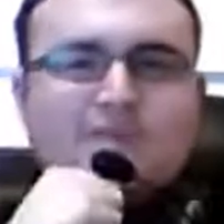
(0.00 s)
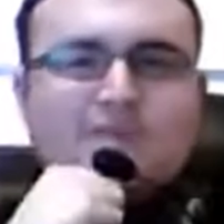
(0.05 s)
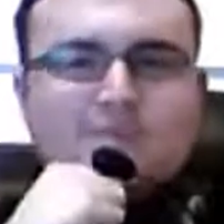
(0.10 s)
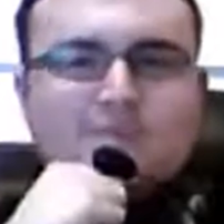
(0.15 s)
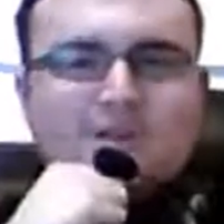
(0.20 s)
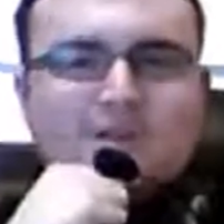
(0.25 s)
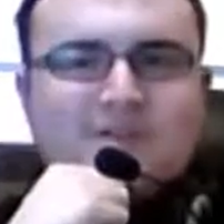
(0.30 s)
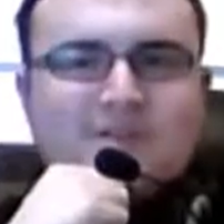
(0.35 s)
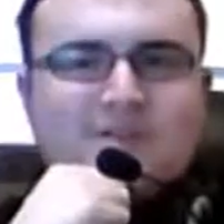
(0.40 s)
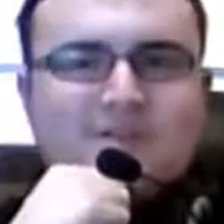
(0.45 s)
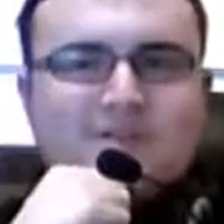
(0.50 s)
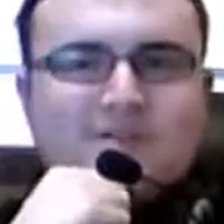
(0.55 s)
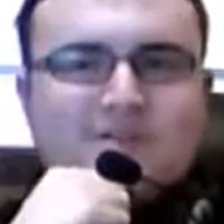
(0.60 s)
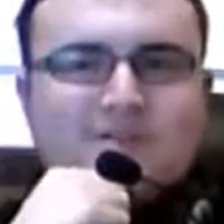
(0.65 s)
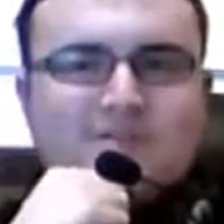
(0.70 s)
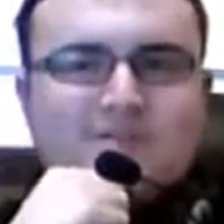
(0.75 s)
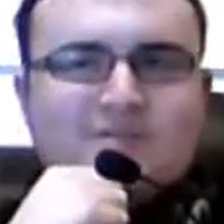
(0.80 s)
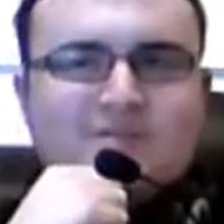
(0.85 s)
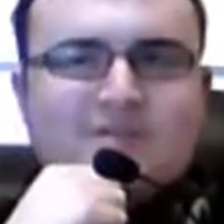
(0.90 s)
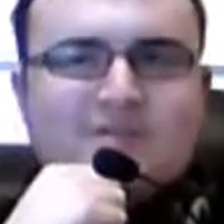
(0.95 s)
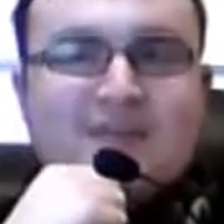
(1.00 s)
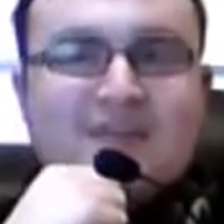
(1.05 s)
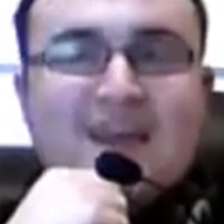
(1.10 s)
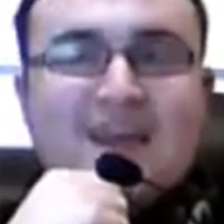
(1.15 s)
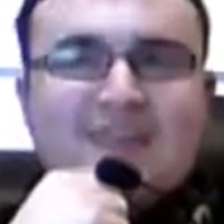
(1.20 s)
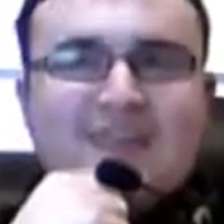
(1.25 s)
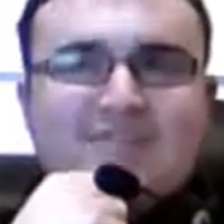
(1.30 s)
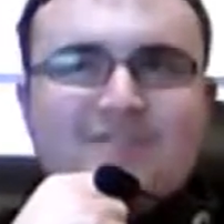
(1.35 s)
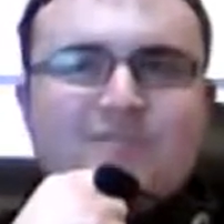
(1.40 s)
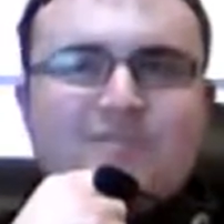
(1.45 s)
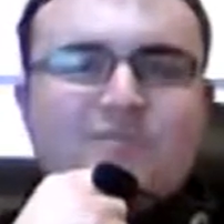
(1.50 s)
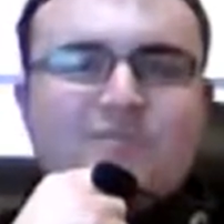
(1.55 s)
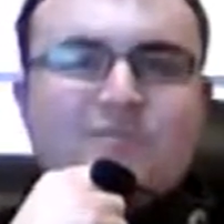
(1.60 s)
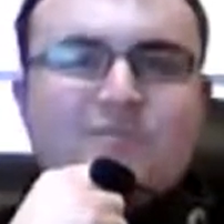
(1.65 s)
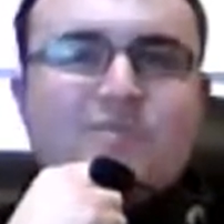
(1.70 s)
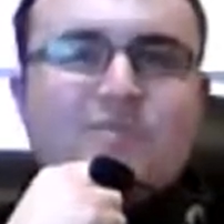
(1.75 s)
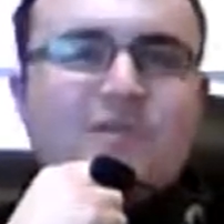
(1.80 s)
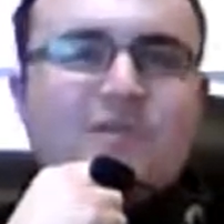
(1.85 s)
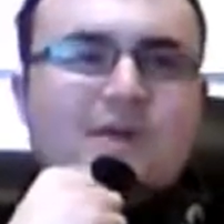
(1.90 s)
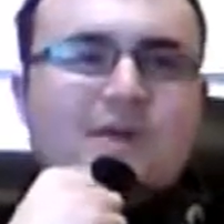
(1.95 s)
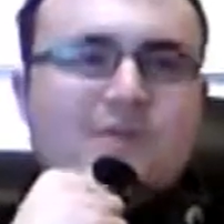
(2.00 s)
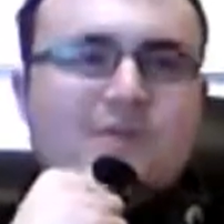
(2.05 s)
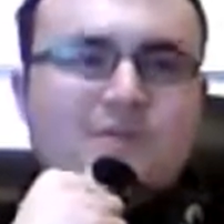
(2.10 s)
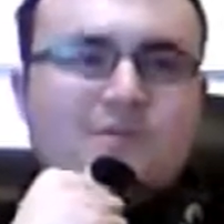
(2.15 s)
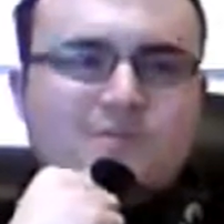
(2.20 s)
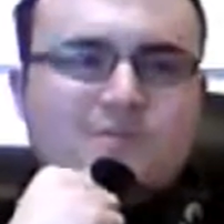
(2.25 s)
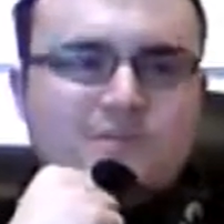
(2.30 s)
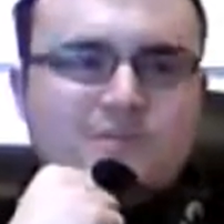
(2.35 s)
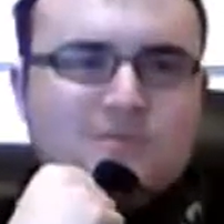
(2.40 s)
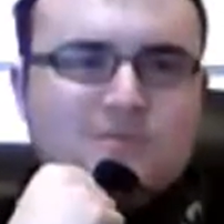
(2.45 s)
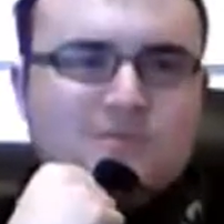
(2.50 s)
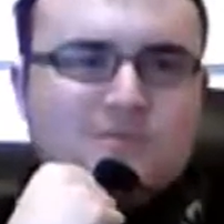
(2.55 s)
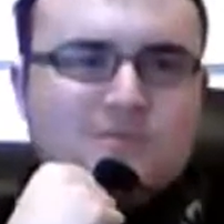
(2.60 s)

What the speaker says: because he ended up coming out